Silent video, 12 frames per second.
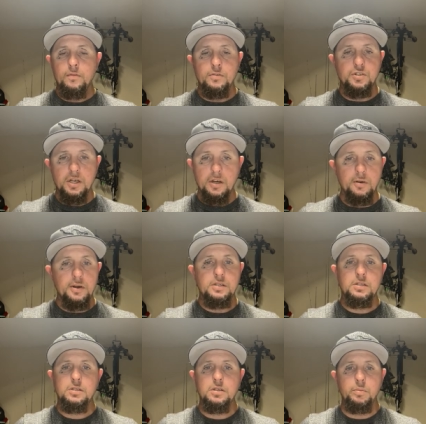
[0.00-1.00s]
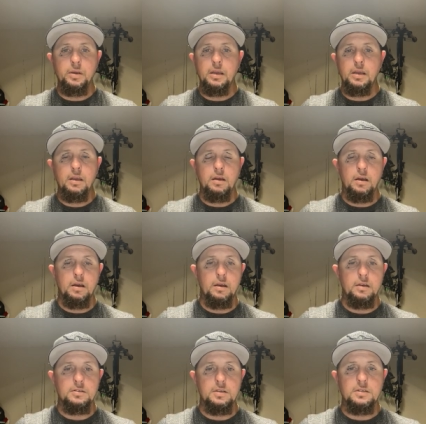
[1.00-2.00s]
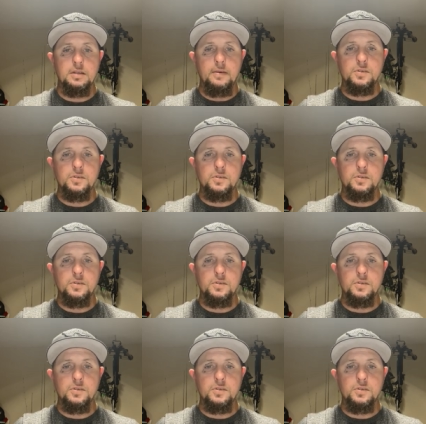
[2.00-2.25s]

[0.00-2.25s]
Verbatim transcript: generous to me uh, since I've